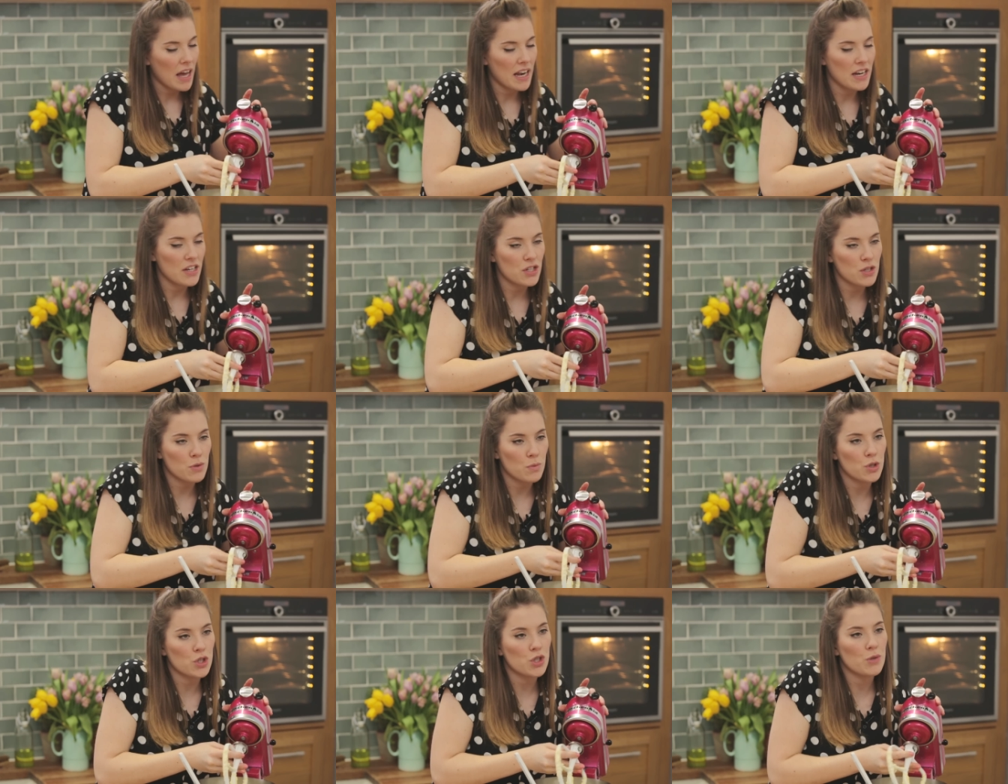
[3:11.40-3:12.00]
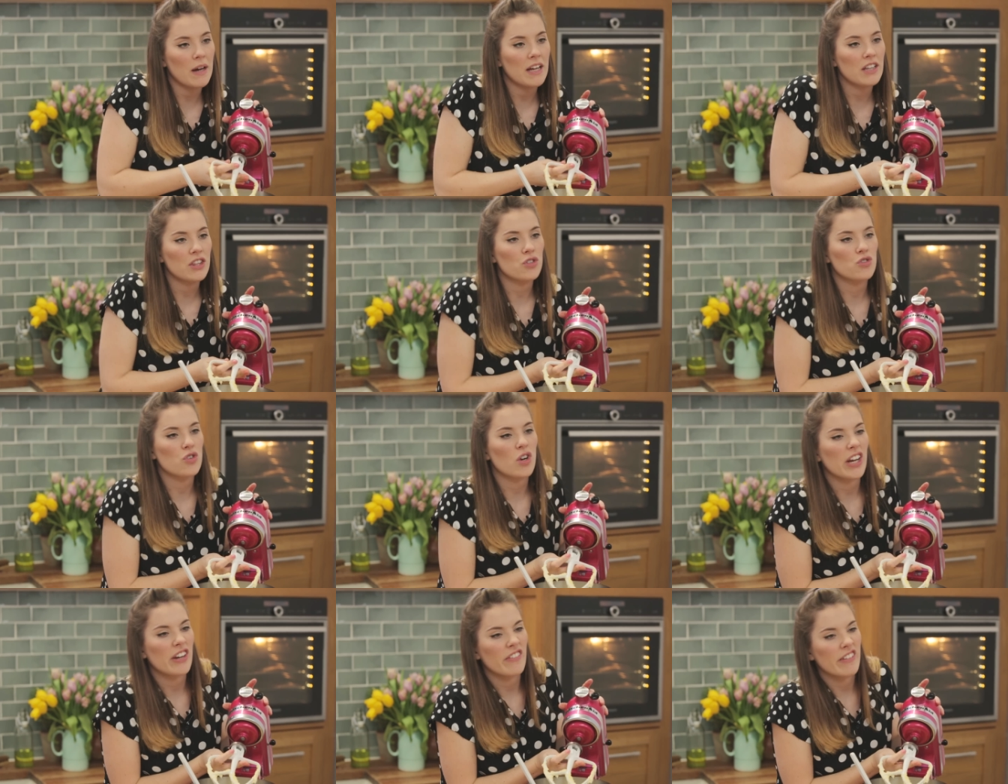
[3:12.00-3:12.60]
And it just, once you add the
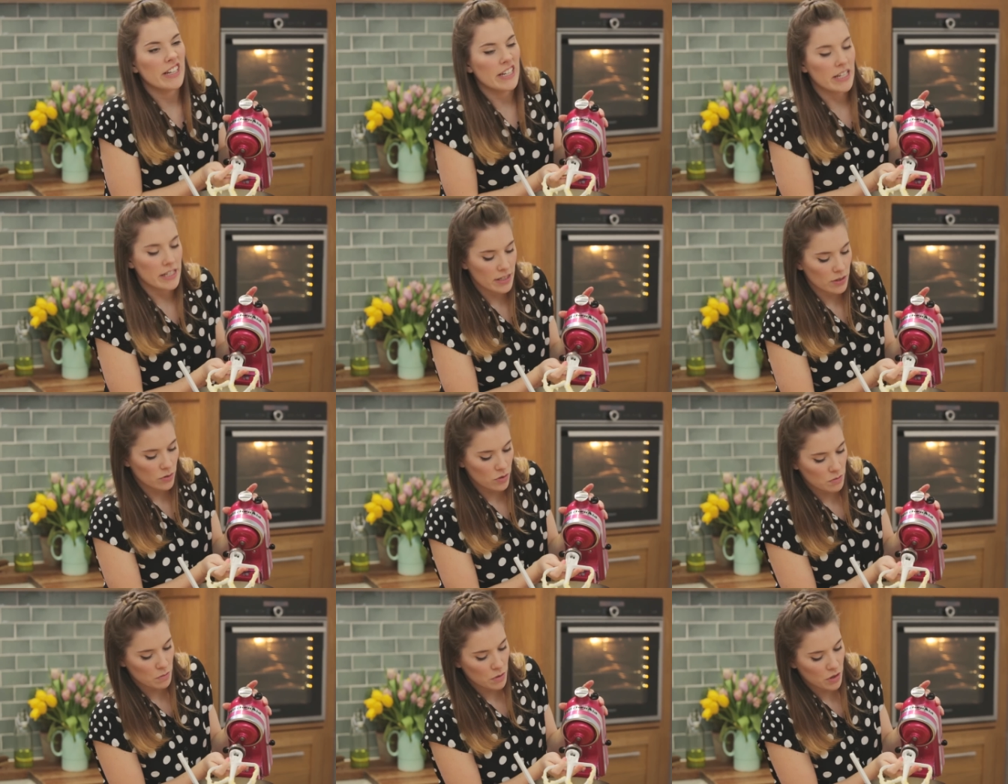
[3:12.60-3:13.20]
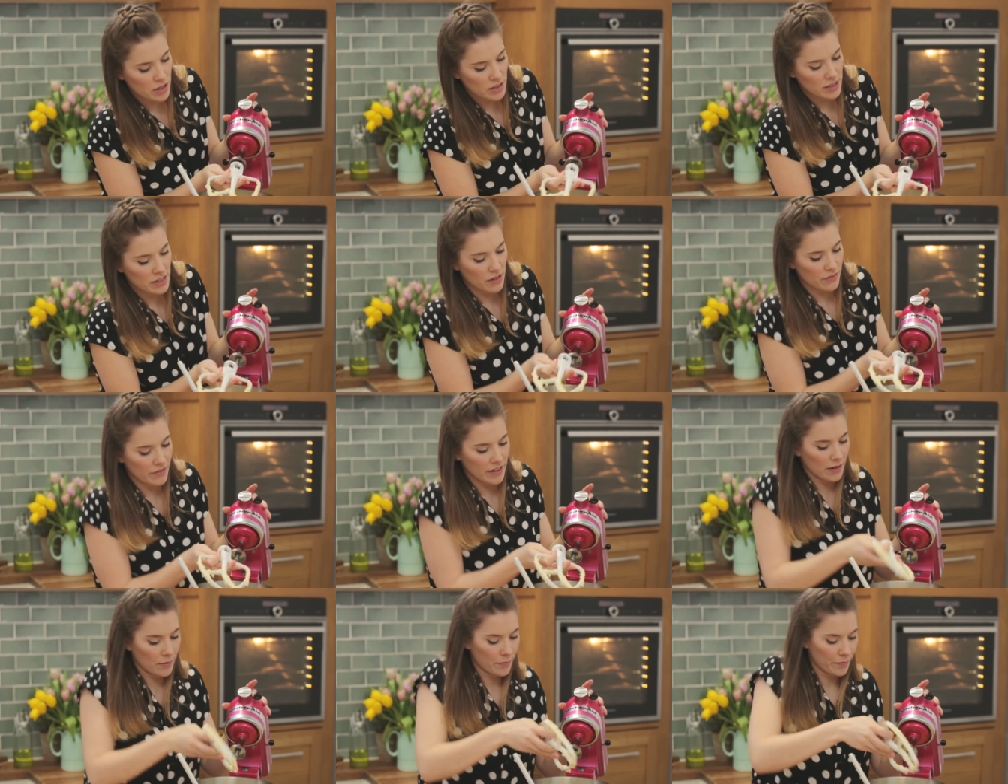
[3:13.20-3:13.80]
dry ingredients, it'll smooth
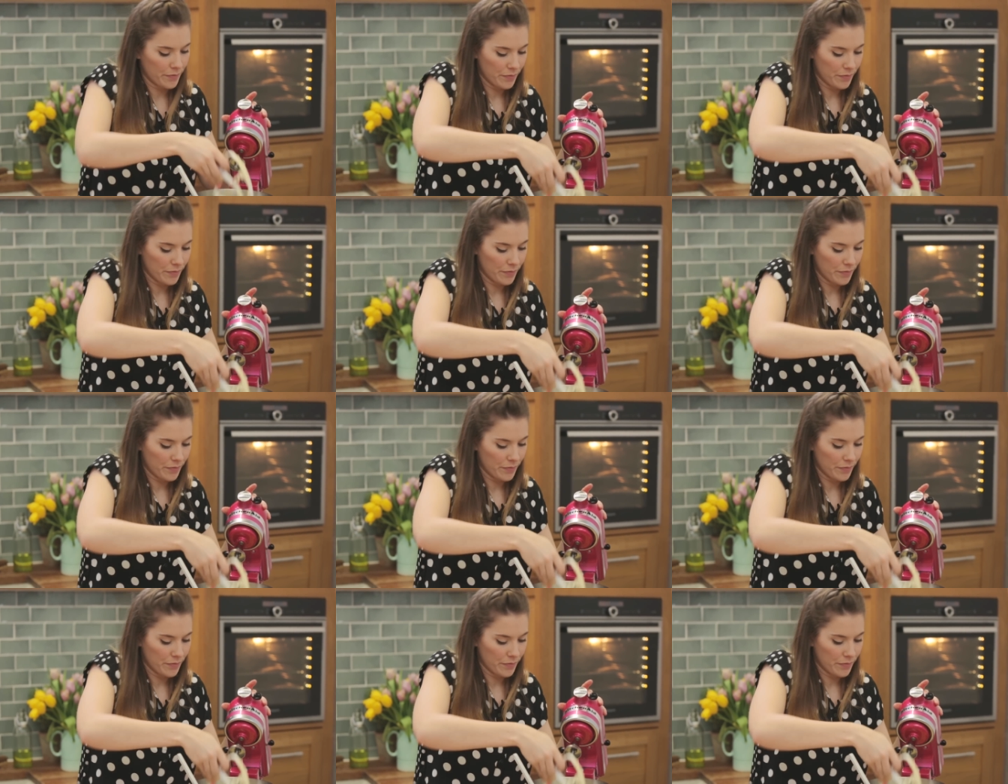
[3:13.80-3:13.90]
itself out.